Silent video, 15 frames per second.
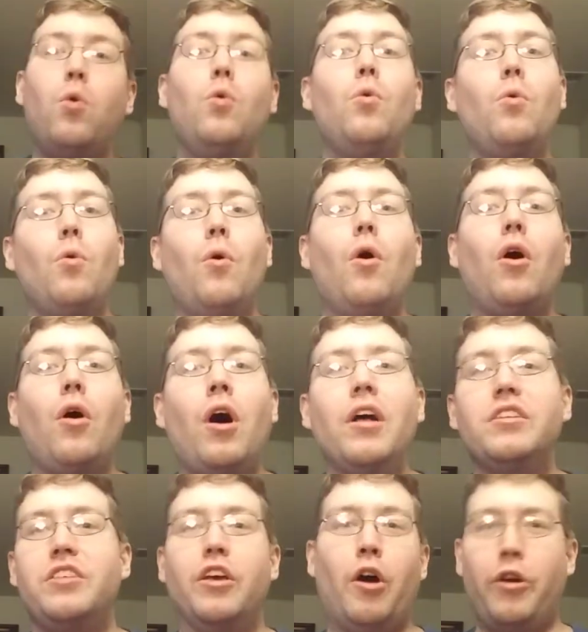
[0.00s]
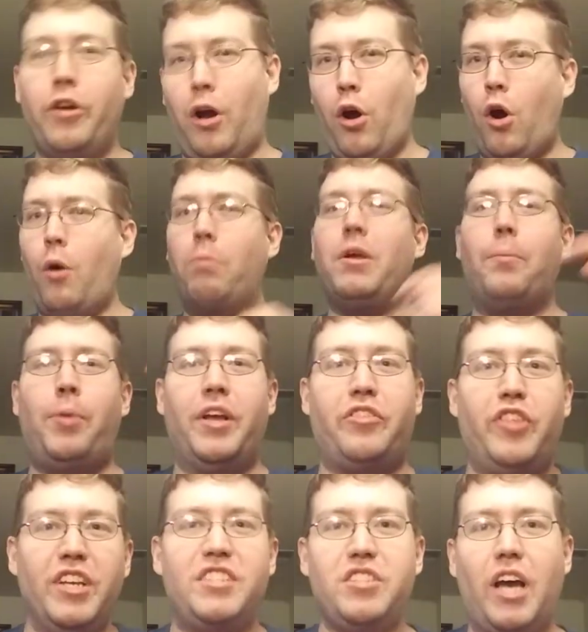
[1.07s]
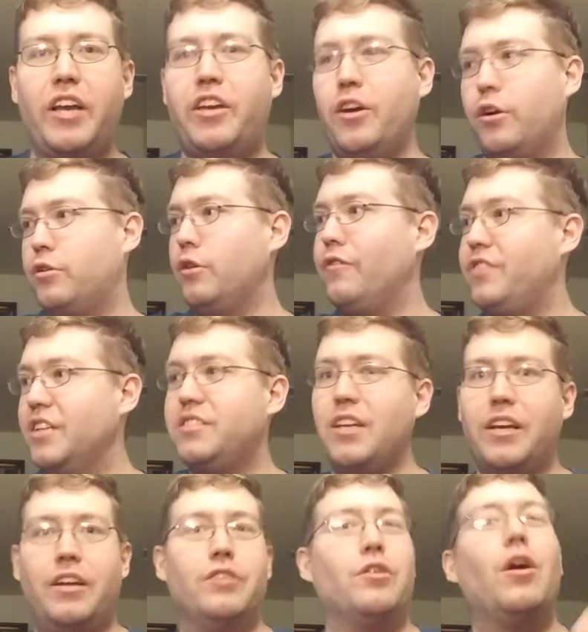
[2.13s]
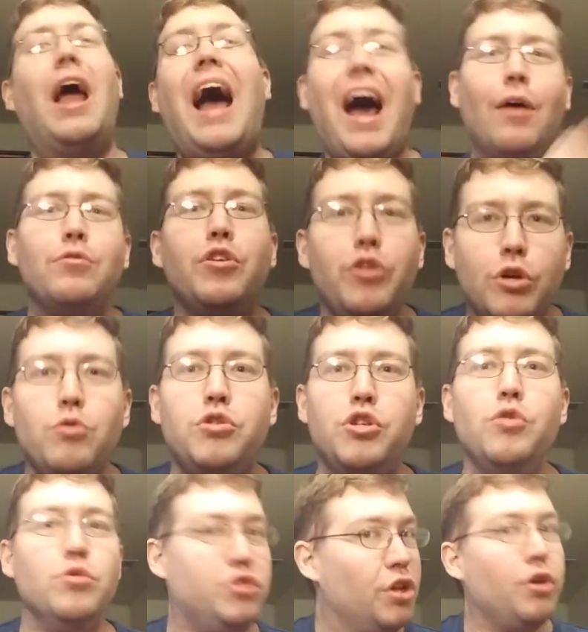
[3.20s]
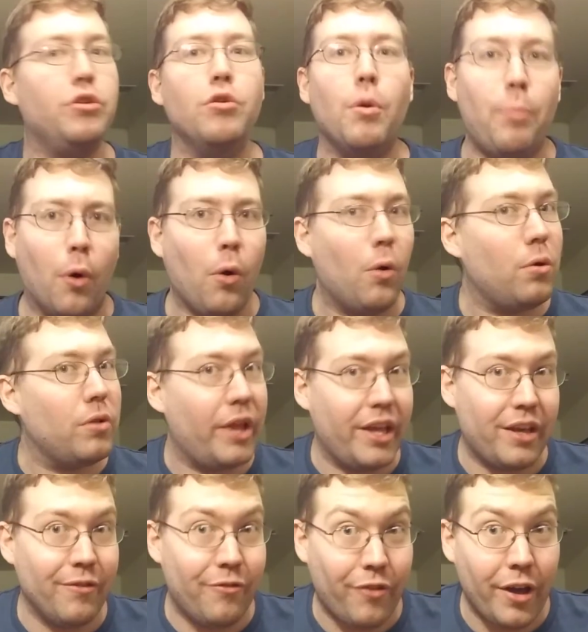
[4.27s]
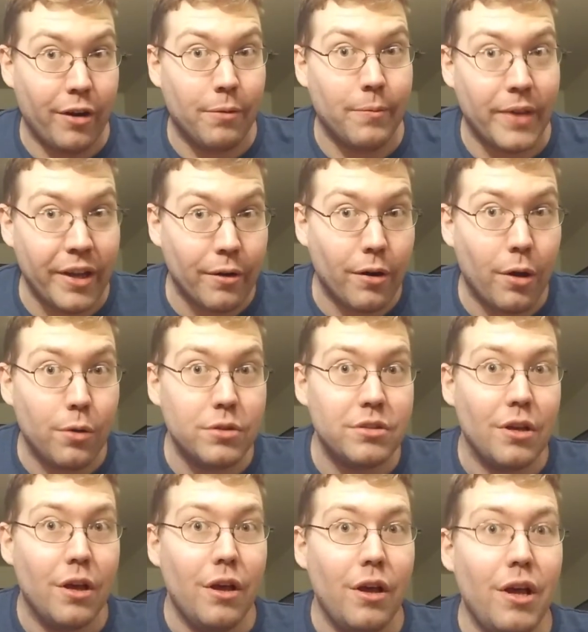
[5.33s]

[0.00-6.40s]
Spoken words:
who... Honestly, I'm going to pick this side character or this side character. How do you choose? Do you do a poll like in Fire Emblem Heroes?